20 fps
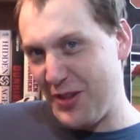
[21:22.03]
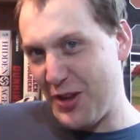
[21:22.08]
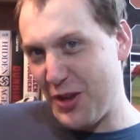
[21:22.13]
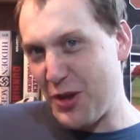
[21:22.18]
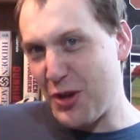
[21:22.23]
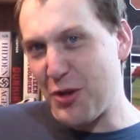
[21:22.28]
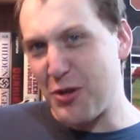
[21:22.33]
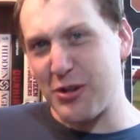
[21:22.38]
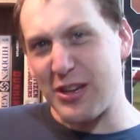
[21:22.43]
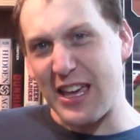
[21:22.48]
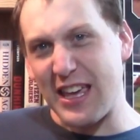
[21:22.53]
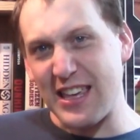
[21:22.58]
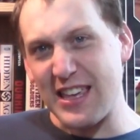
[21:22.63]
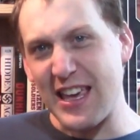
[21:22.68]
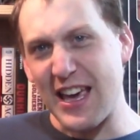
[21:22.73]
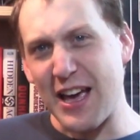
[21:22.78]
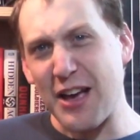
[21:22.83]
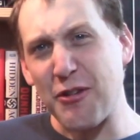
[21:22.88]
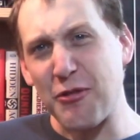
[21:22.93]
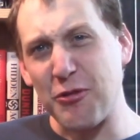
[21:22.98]
Okay,
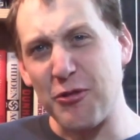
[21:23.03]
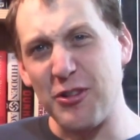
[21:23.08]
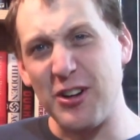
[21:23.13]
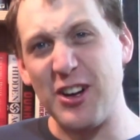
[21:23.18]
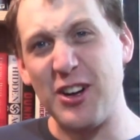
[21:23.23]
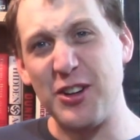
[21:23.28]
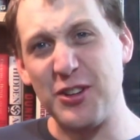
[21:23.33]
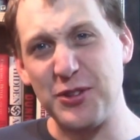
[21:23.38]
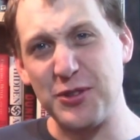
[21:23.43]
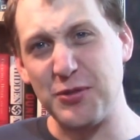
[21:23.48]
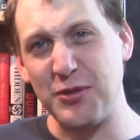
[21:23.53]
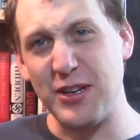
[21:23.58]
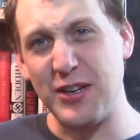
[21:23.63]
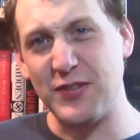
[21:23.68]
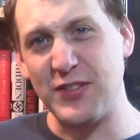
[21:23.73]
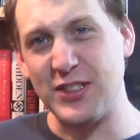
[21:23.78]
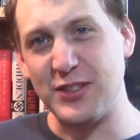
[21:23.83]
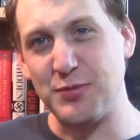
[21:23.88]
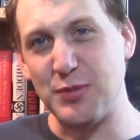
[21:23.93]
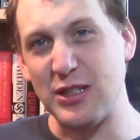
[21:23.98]
yeah, all three of
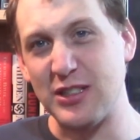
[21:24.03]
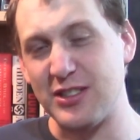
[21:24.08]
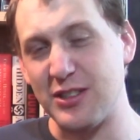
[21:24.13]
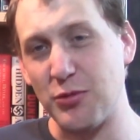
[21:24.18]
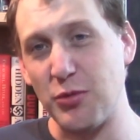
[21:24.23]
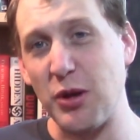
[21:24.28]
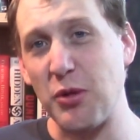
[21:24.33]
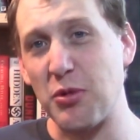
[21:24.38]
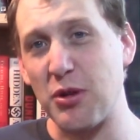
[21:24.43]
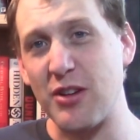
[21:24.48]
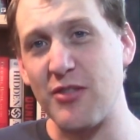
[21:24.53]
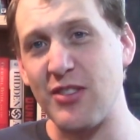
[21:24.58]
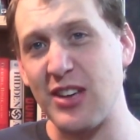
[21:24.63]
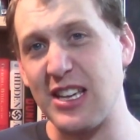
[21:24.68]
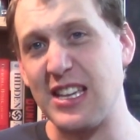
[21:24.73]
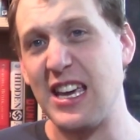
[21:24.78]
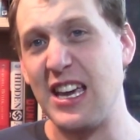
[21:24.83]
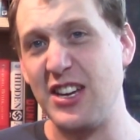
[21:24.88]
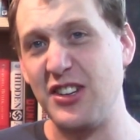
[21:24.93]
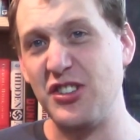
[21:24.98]
us missed it. We were on
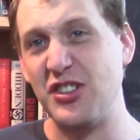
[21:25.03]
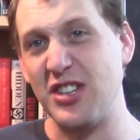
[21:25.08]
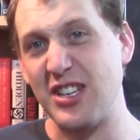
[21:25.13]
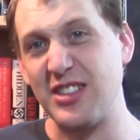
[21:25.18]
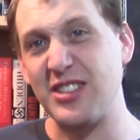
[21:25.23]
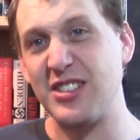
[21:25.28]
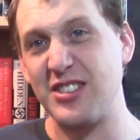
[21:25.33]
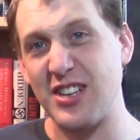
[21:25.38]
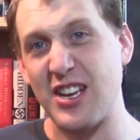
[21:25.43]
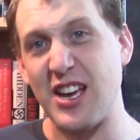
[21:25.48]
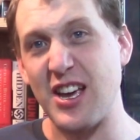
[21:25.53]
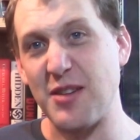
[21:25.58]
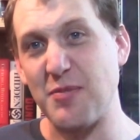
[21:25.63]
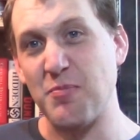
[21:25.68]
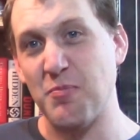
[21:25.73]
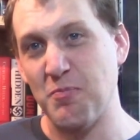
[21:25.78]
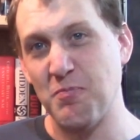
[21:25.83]
vacation at the time.